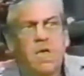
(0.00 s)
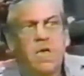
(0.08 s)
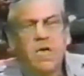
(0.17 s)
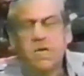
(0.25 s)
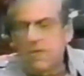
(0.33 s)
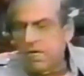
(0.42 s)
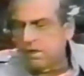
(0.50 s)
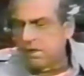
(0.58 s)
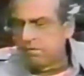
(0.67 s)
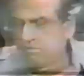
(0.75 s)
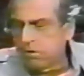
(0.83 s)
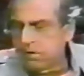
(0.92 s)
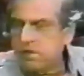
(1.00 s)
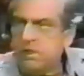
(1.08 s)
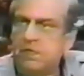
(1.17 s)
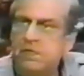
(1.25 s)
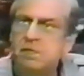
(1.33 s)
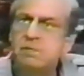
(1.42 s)
In
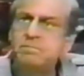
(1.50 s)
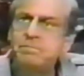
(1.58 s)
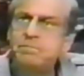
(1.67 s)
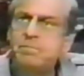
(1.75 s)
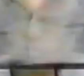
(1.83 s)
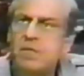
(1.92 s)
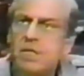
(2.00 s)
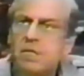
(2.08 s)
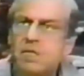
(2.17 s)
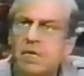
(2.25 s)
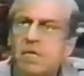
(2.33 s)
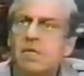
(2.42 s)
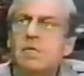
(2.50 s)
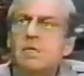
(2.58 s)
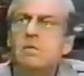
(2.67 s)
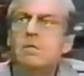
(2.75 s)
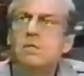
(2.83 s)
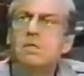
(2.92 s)
1914, they
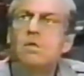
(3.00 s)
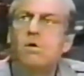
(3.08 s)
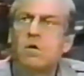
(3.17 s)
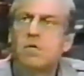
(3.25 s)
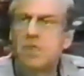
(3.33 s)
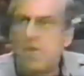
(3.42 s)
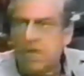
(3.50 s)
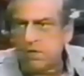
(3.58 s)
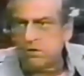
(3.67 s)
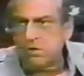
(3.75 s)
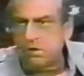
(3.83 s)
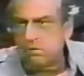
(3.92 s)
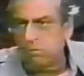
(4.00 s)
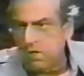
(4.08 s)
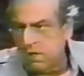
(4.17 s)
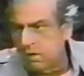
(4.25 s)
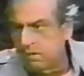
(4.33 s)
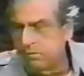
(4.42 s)
organized the
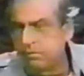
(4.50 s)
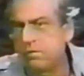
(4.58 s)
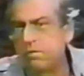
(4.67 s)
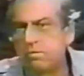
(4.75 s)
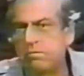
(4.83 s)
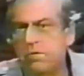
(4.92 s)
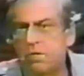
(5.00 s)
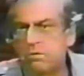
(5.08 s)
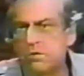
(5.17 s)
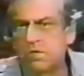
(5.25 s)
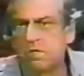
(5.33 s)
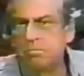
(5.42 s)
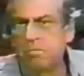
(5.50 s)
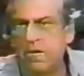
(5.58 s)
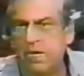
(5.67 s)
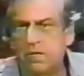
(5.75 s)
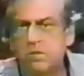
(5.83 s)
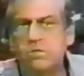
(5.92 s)
12 Federal Reserve
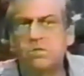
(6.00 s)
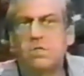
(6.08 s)
Banks.